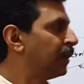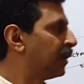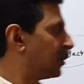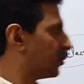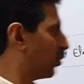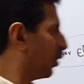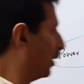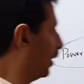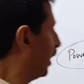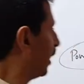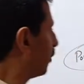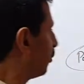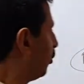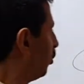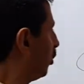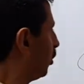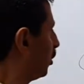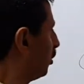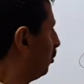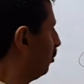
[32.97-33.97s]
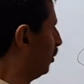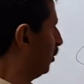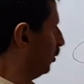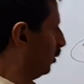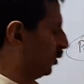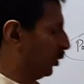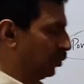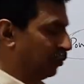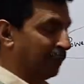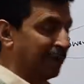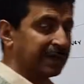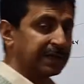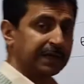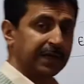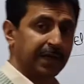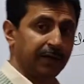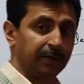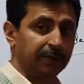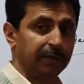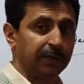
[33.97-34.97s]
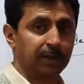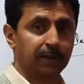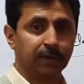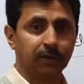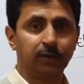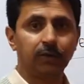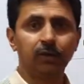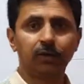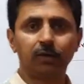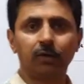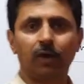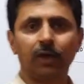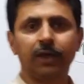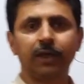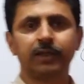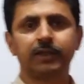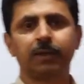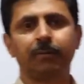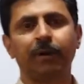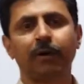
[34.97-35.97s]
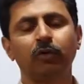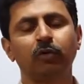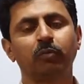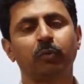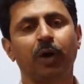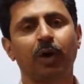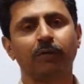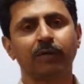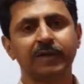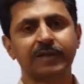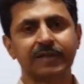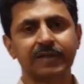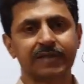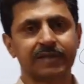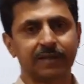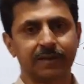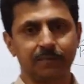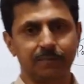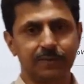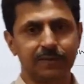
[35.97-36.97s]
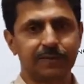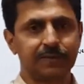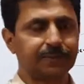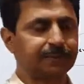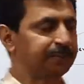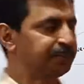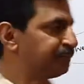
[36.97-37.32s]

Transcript: So therefore, you must have the good knowledge about power systems.